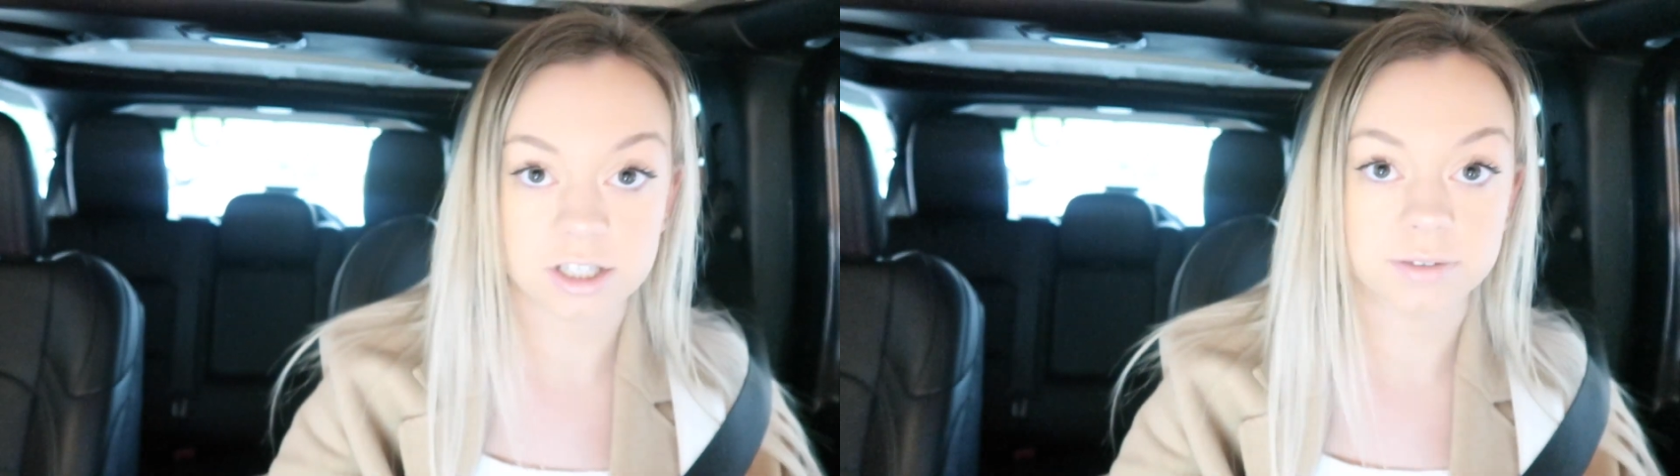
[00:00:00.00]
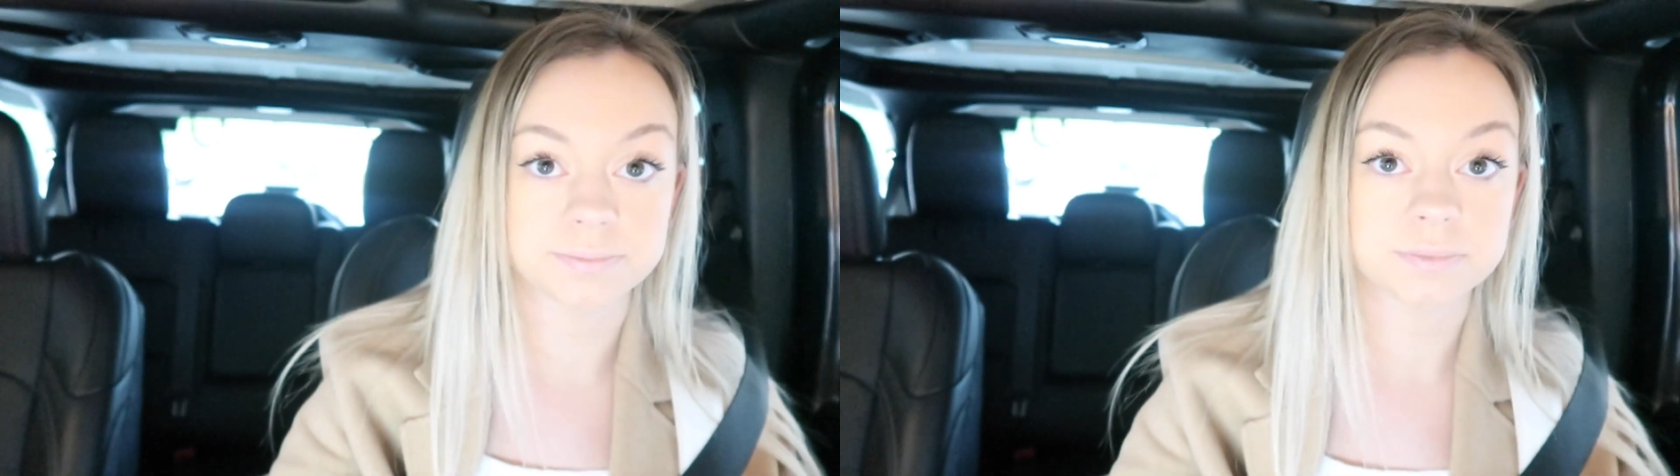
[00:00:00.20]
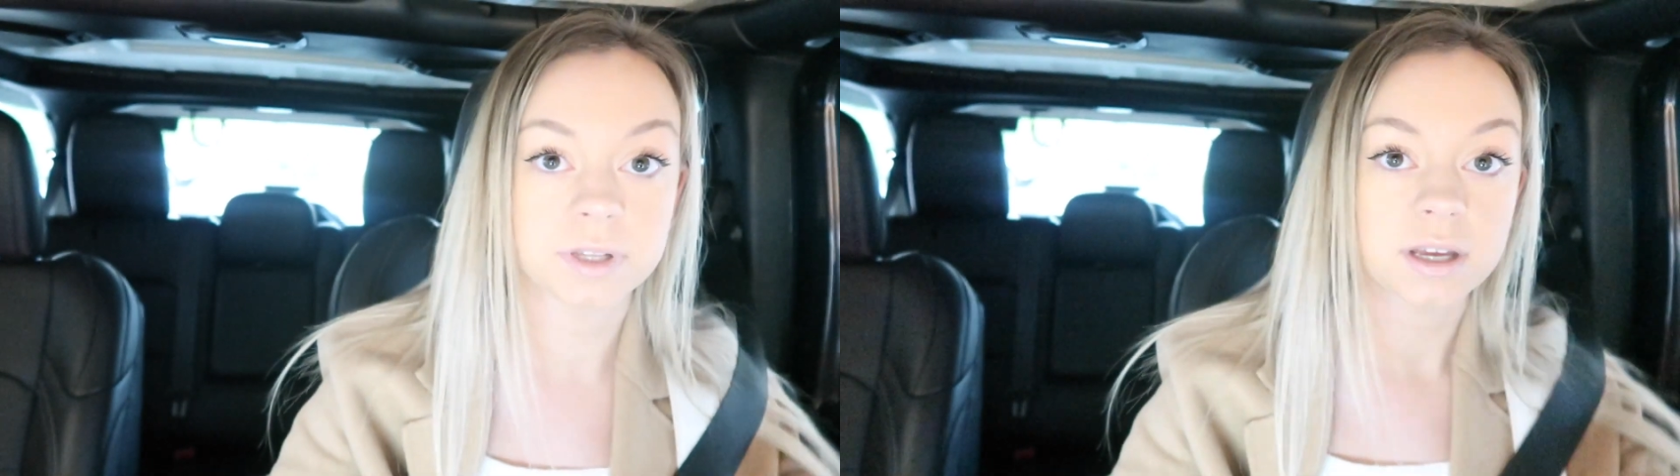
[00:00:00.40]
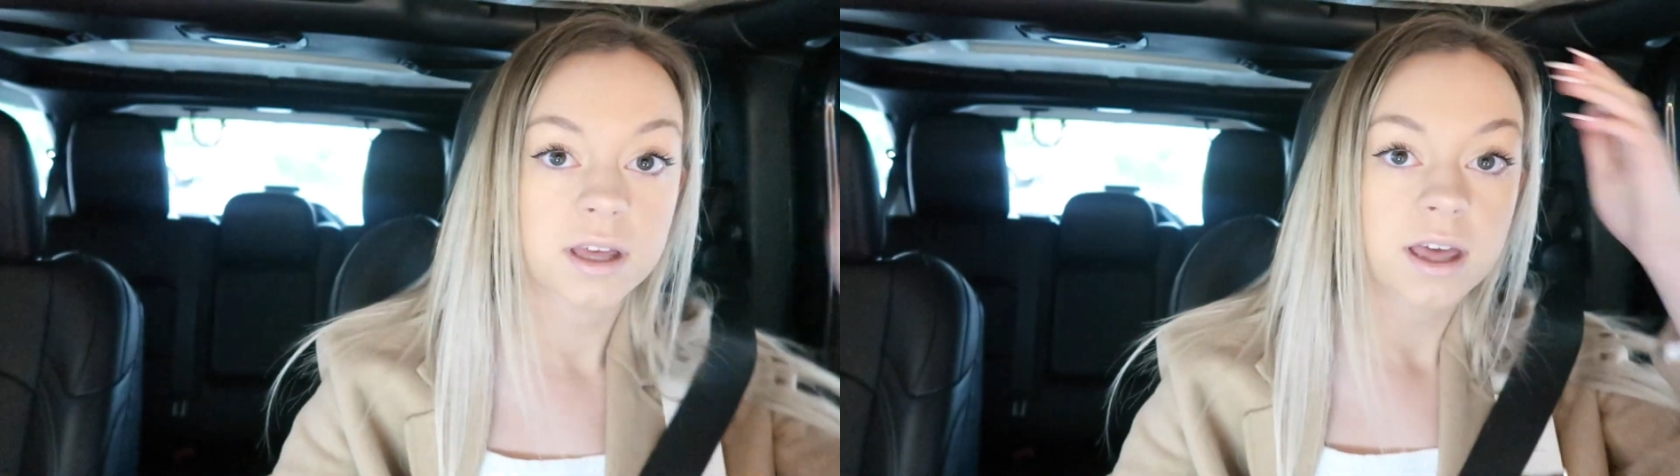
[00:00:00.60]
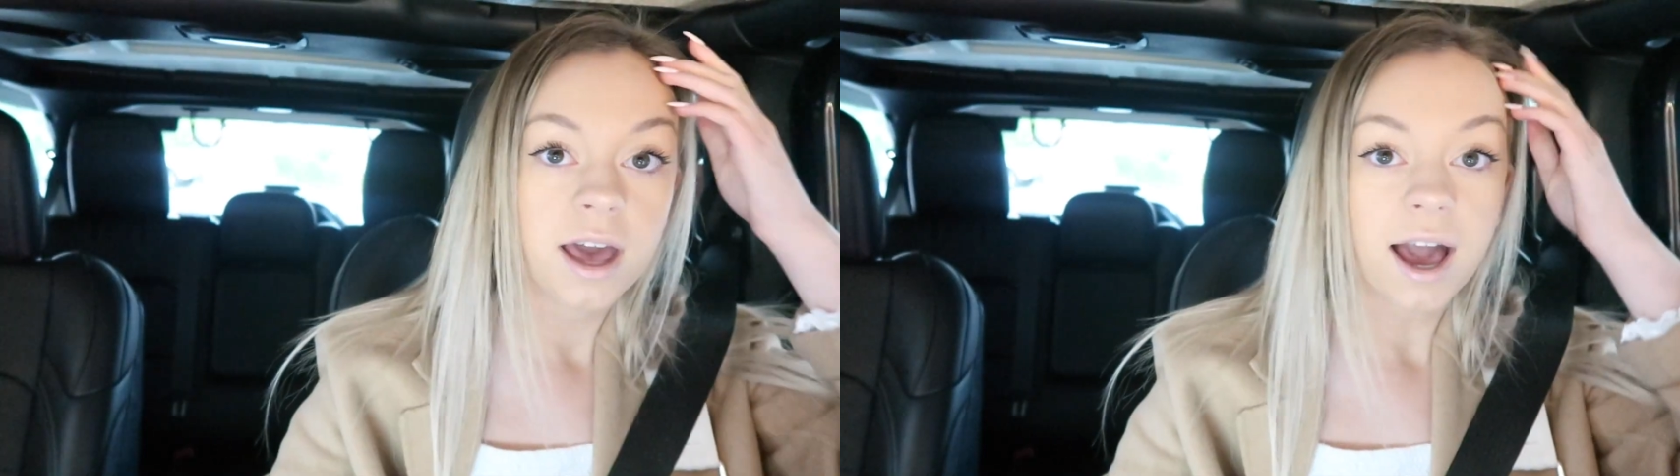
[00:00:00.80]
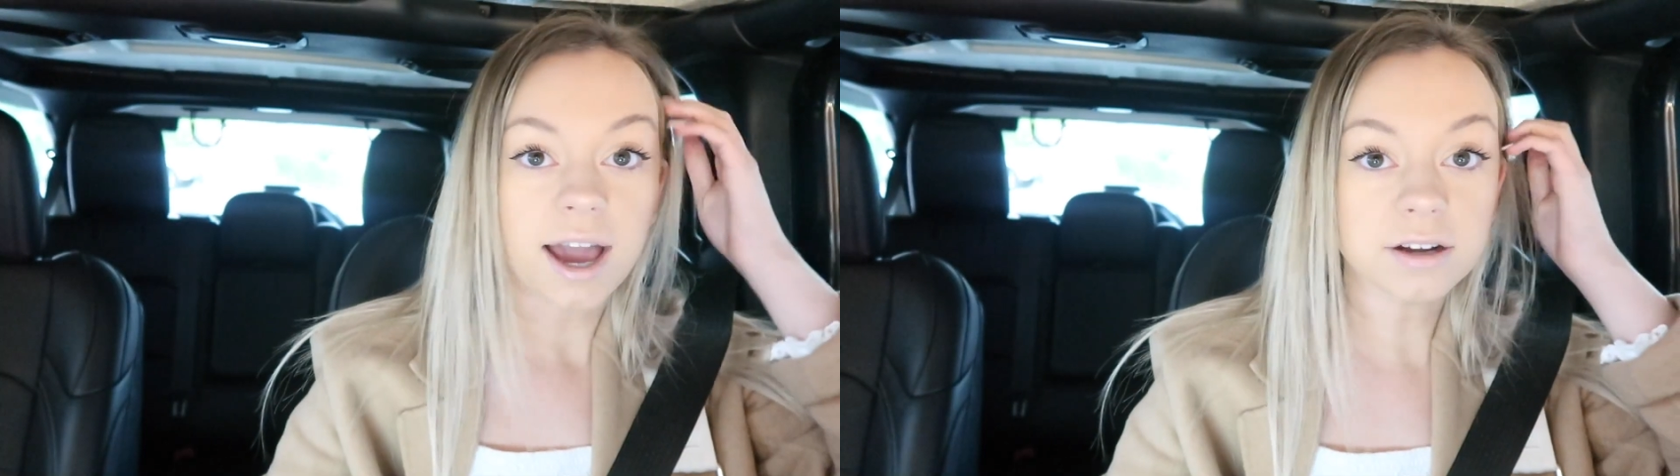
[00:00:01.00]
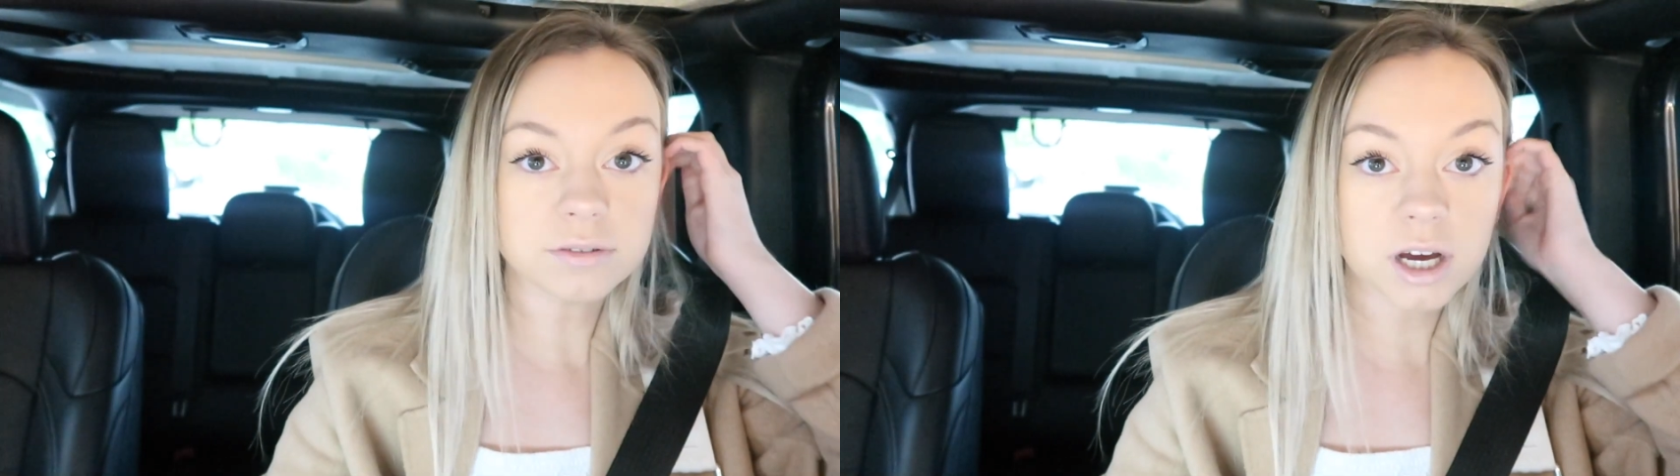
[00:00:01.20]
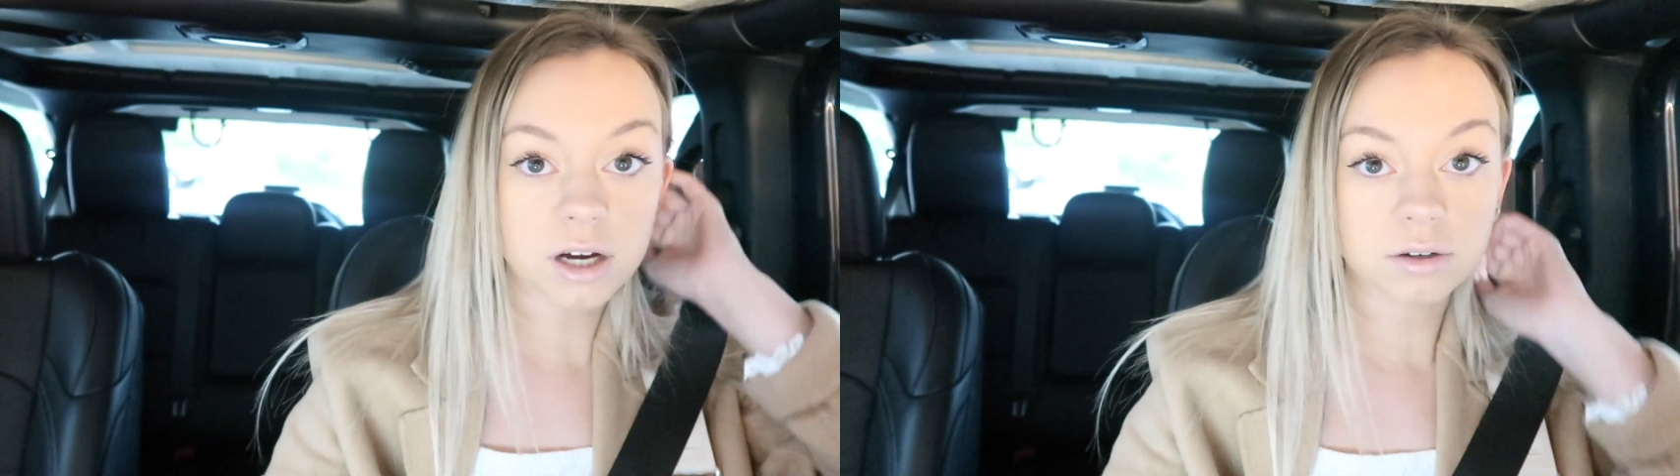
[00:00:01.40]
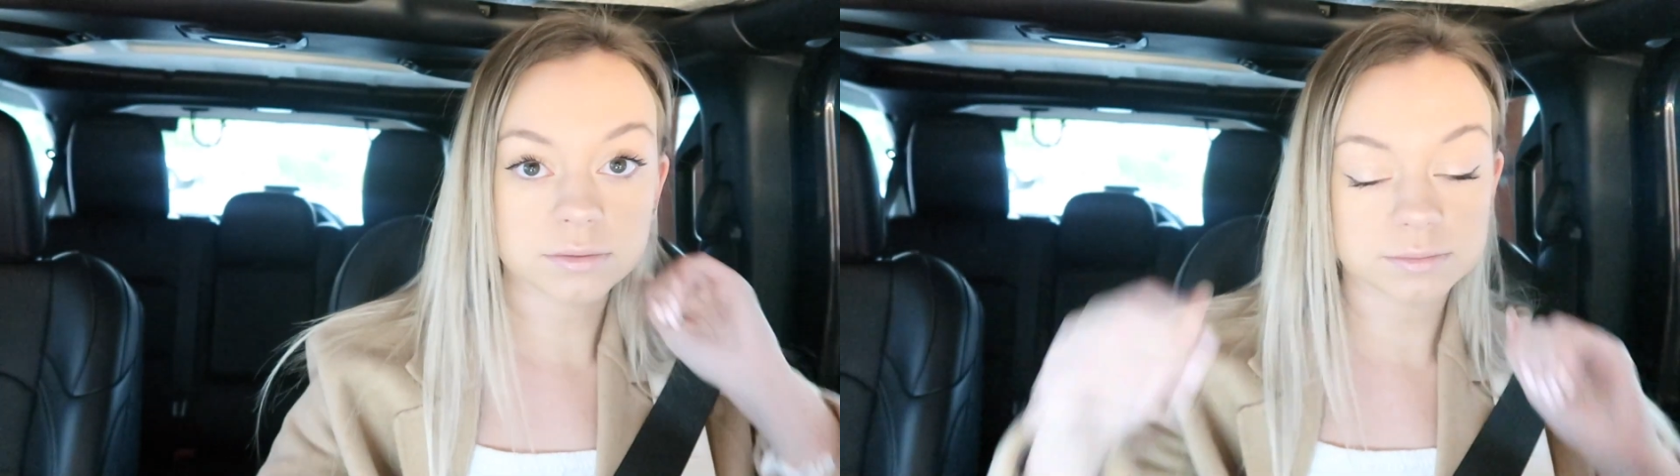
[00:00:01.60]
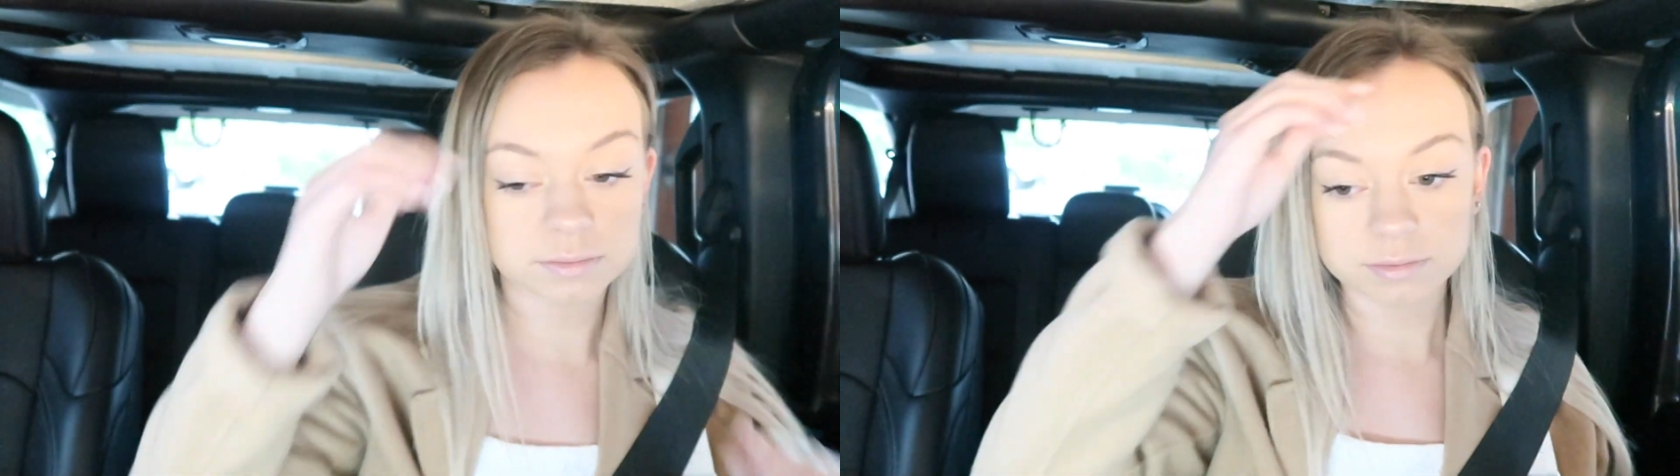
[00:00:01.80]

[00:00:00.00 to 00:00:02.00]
too. I don't know.